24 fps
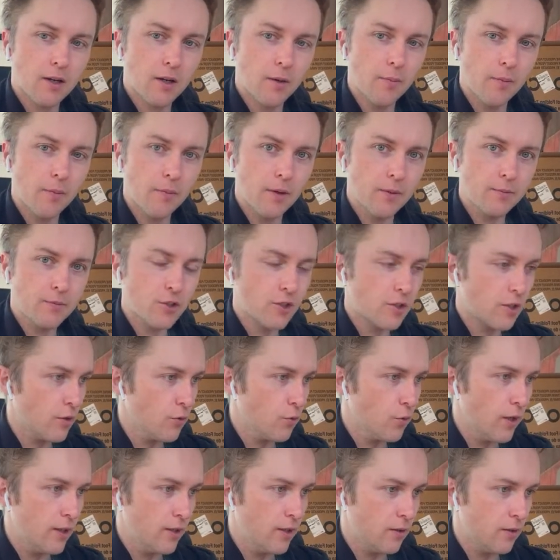I'm just going to
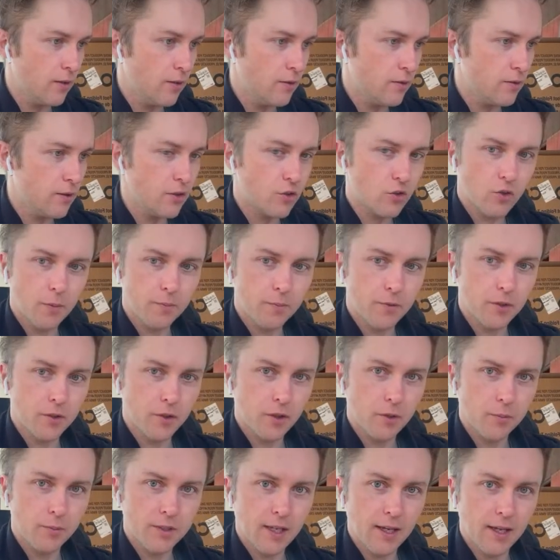write a little descriptor
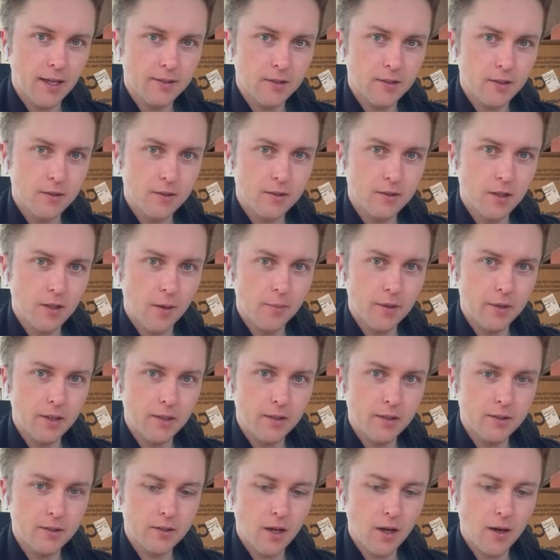though, because it has a nubbin
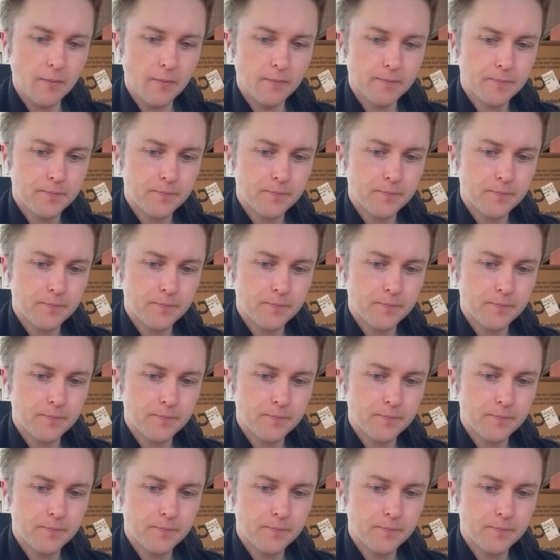in the top.